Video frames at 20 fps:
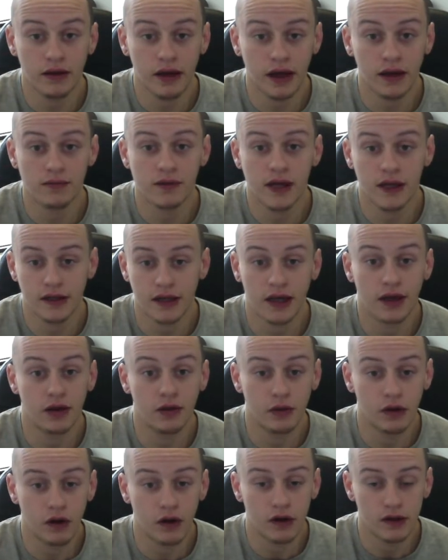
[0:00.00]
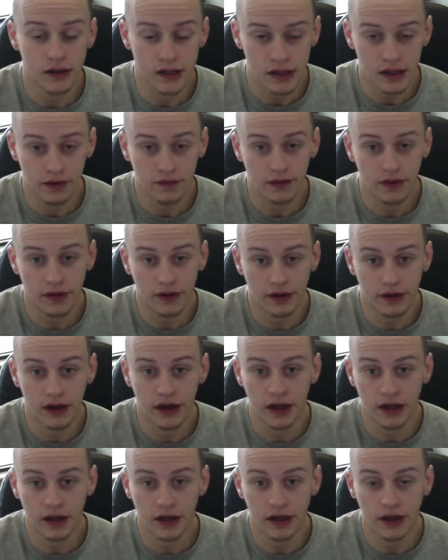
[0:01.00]
times out of ten it will cause kidney failure,
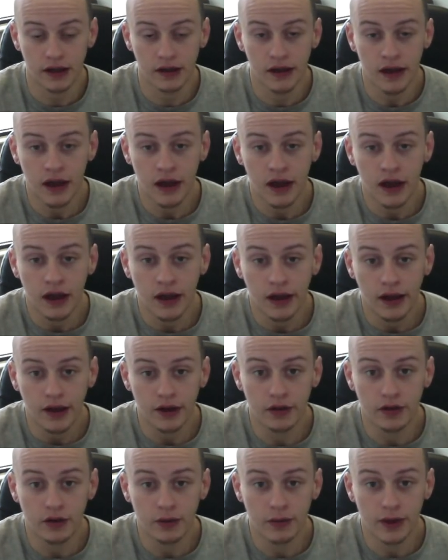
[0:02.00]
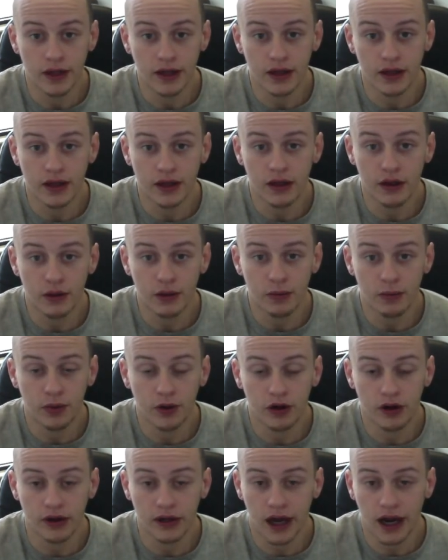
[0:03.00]
and it you will be
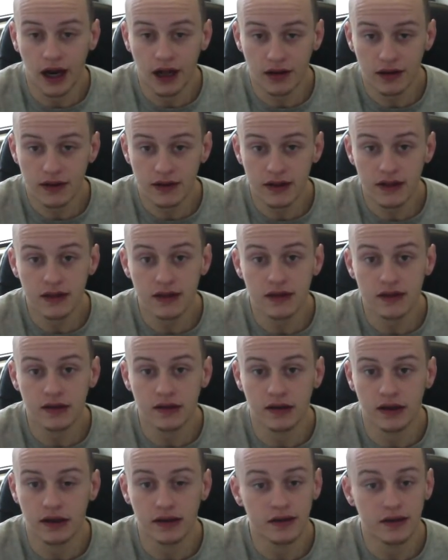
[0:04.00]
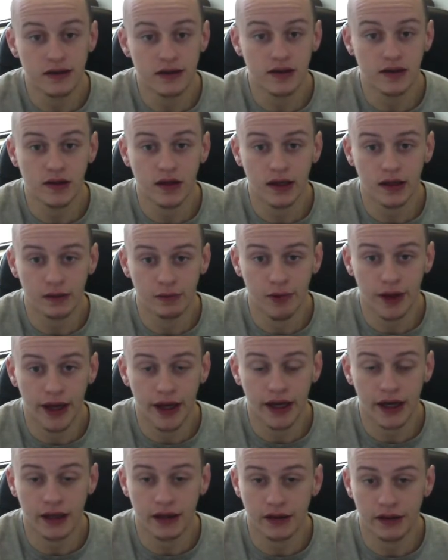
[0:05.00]
put on dialysis, and it's it's bad.